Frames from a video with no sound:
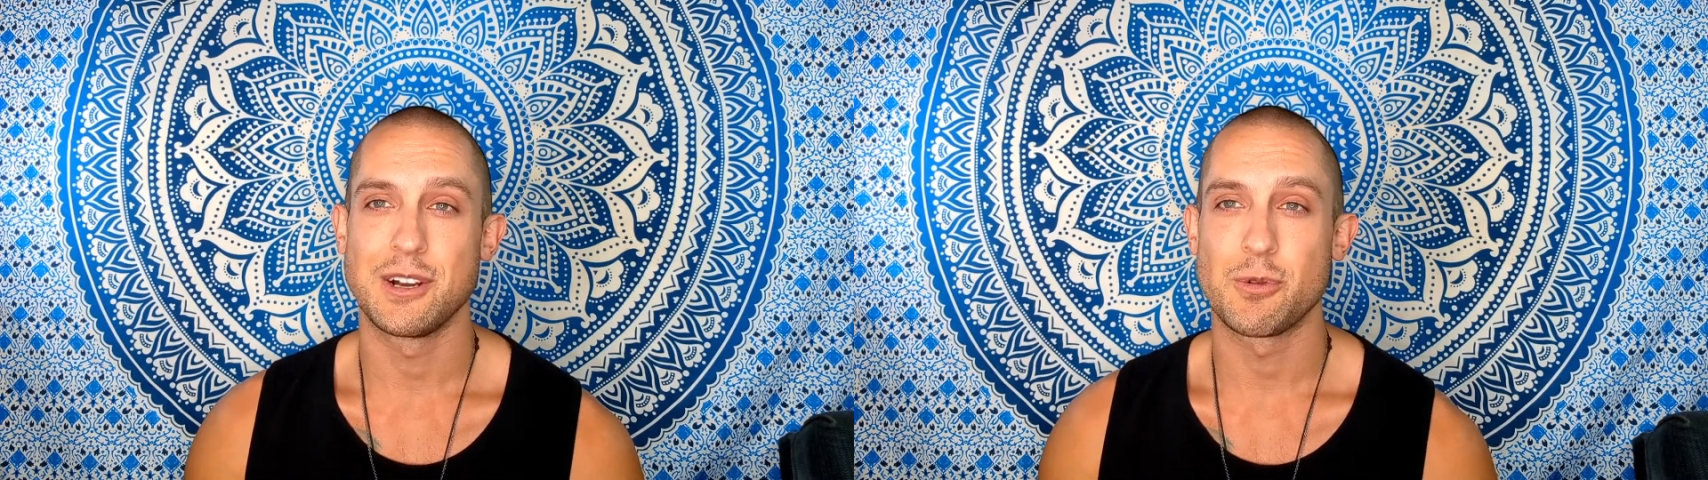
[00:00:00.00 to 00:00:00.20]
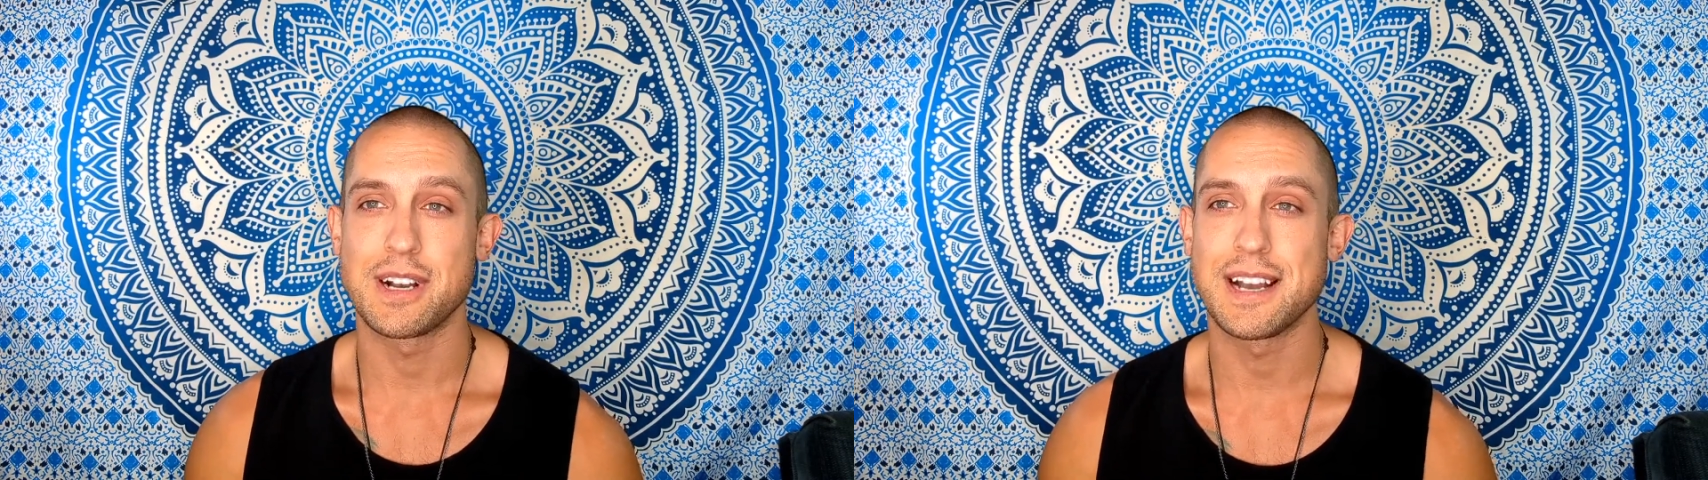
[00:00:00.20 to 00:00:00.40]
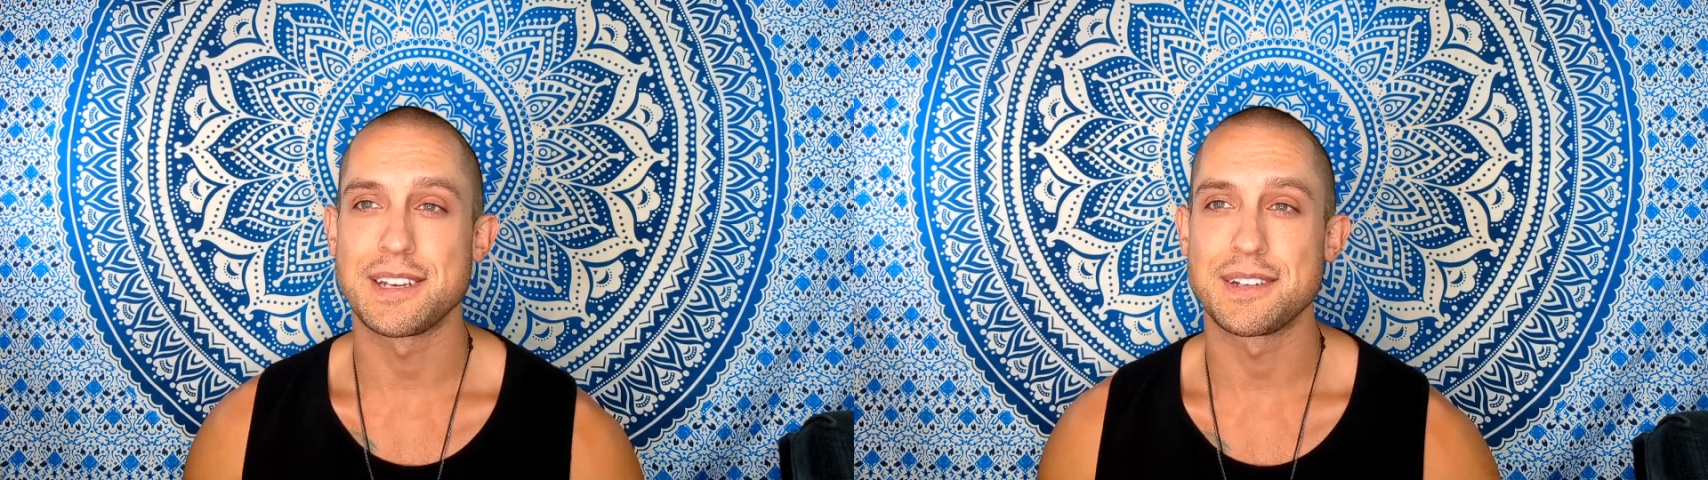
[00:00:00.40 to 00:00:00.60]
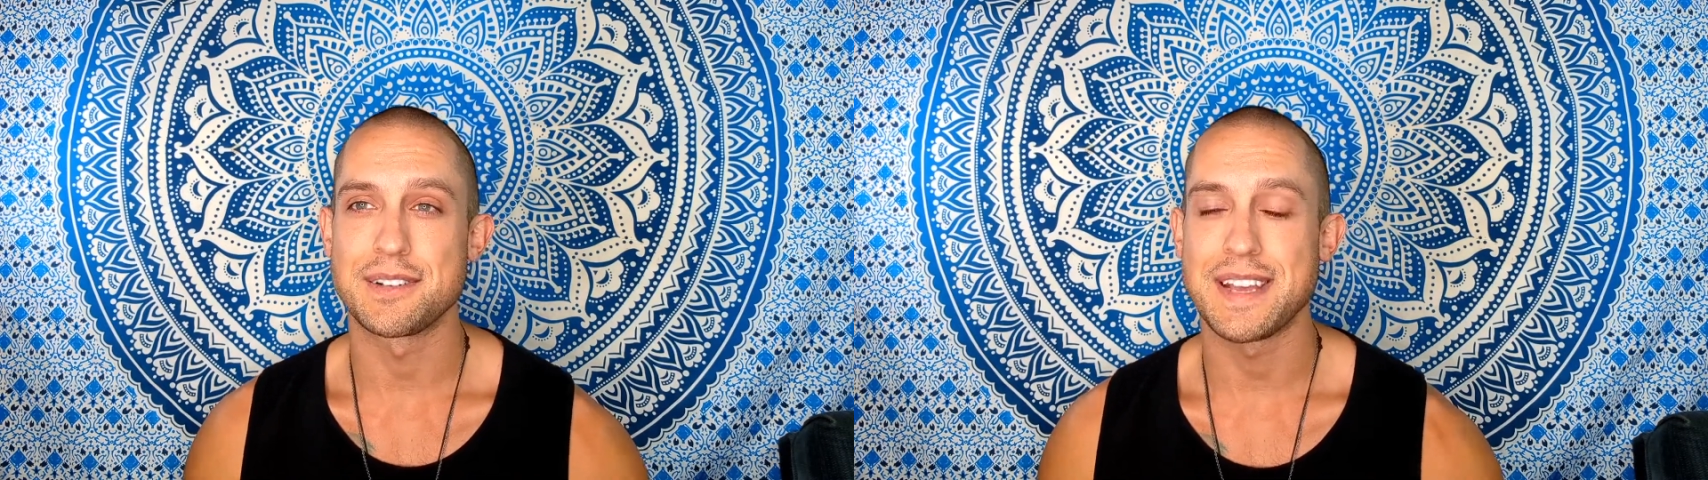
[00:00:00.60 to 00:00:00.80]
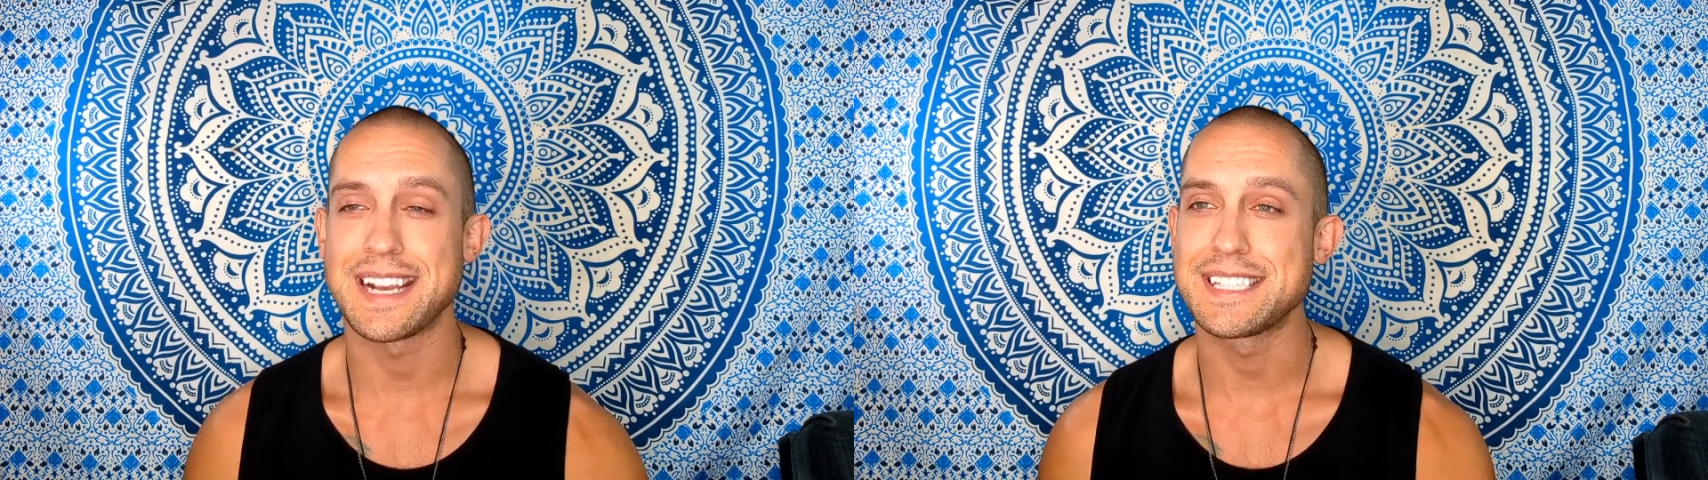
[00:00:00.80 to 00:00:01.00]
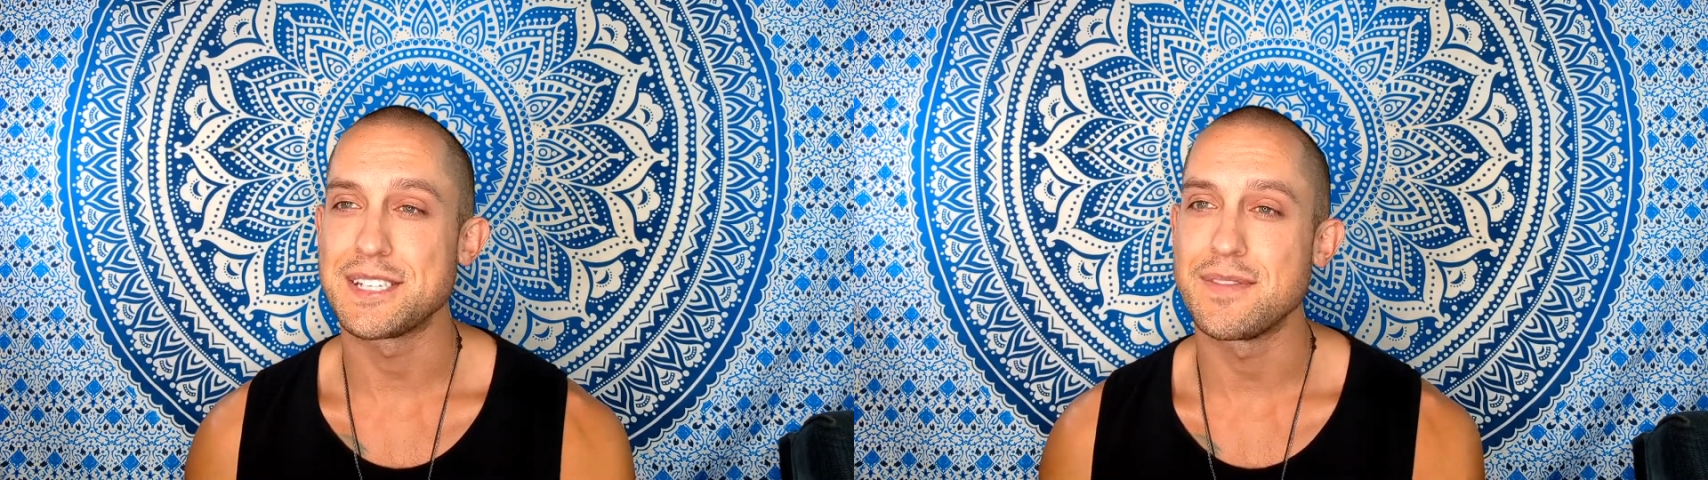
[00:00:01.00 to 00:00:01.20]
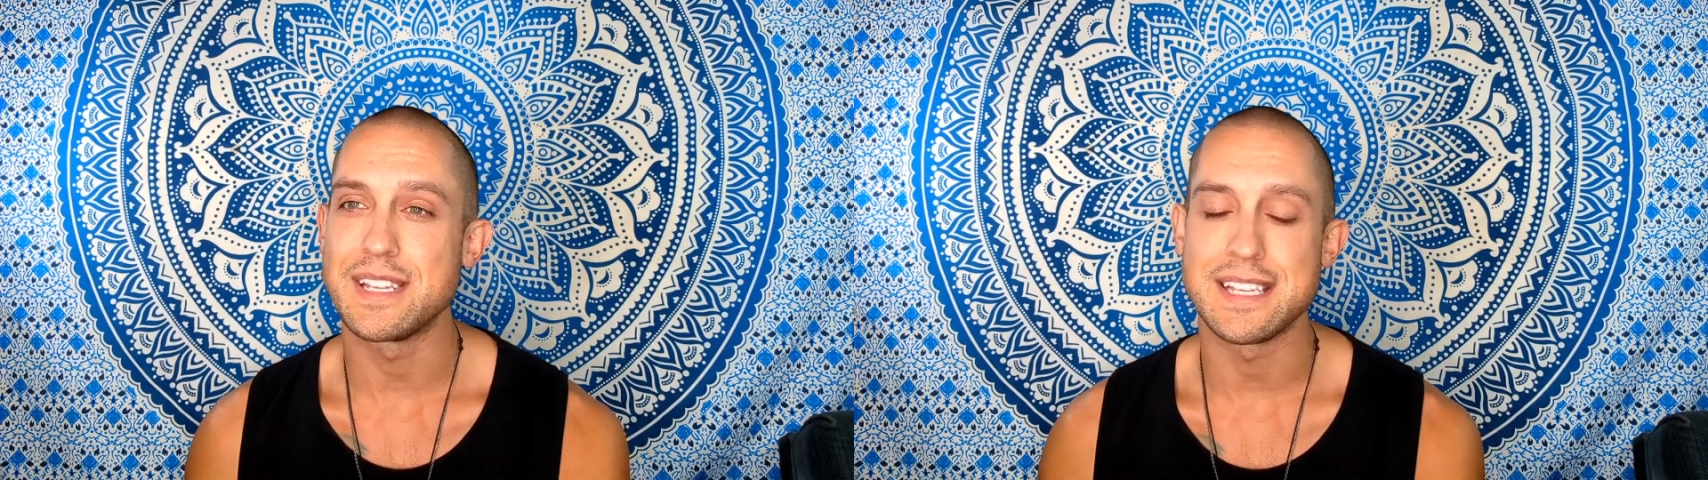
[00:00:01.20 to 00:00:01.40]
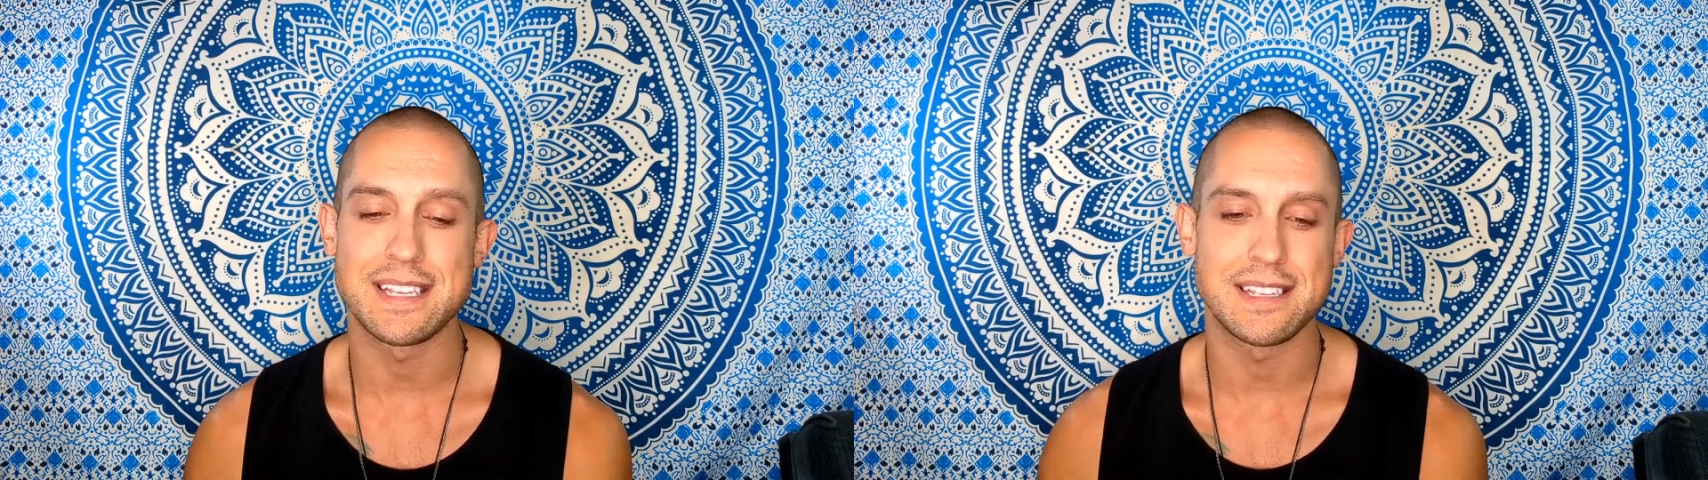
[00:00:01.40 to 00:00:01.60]
What kind of
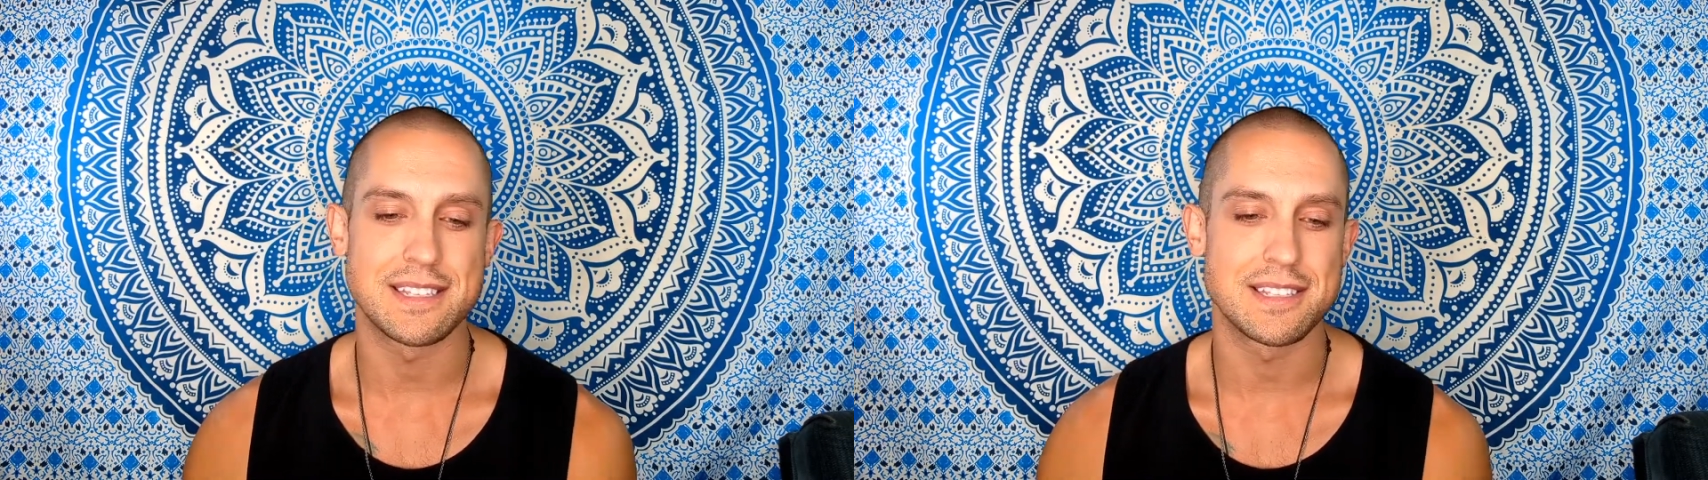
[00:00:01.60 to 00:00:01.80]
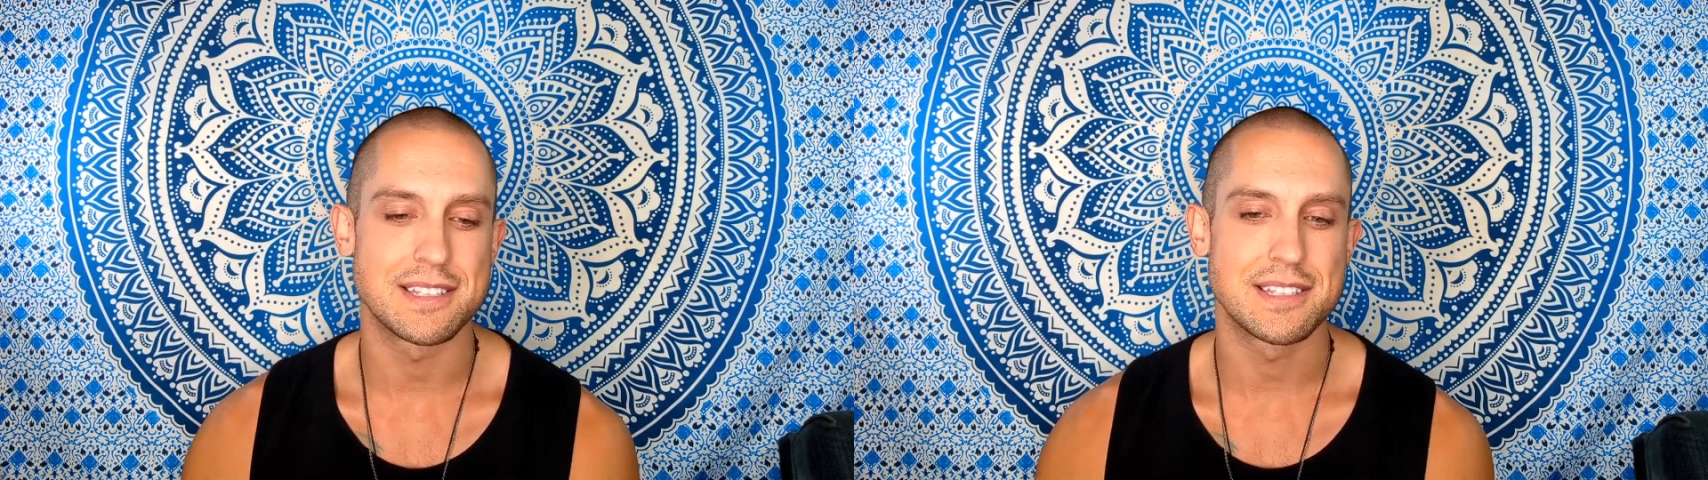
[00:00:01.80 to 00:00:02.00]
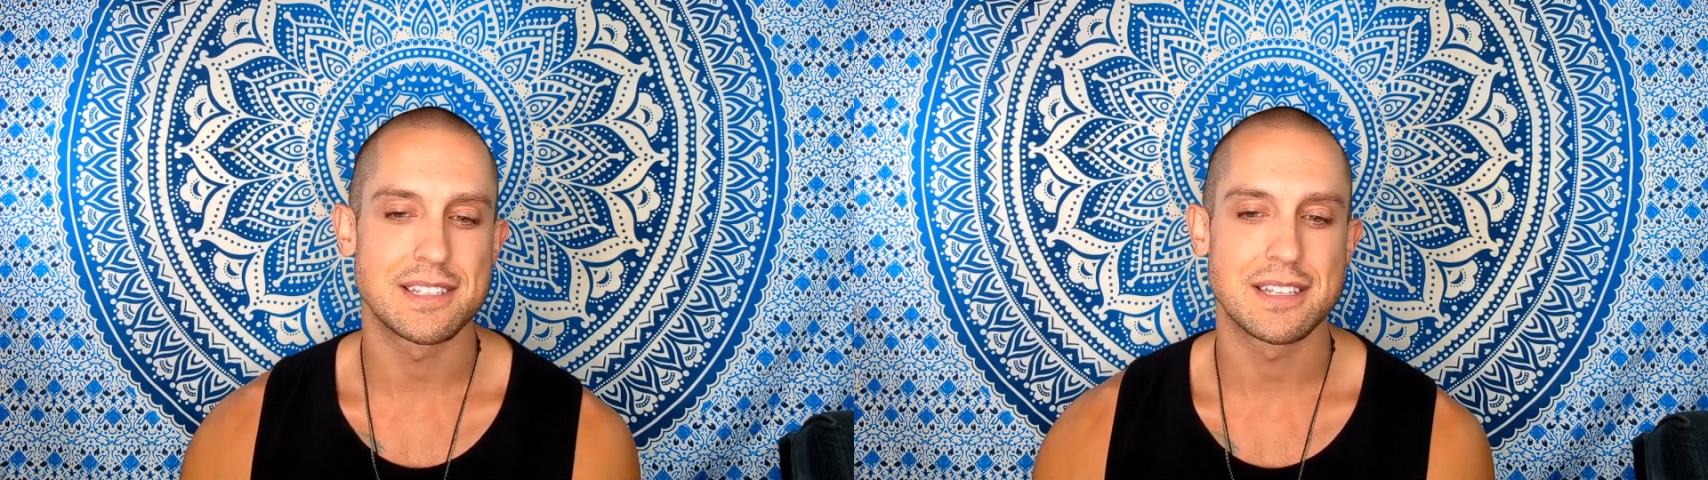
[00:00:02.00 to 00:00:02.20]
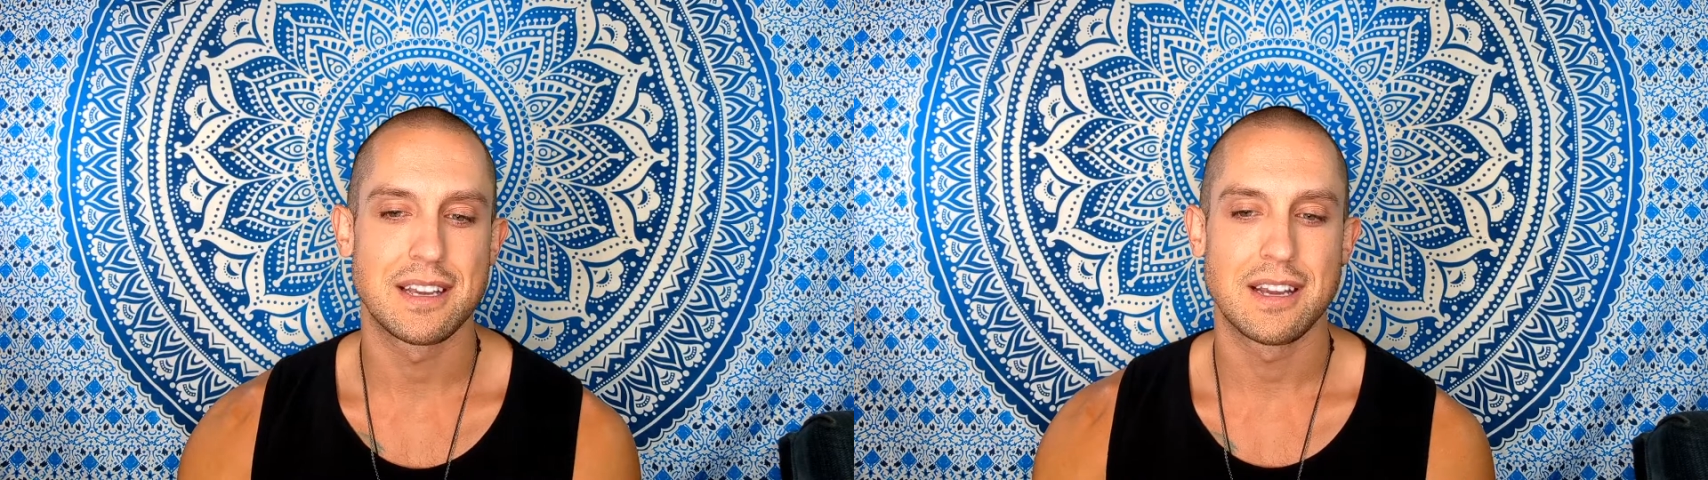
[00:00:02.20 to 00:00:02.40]
activities,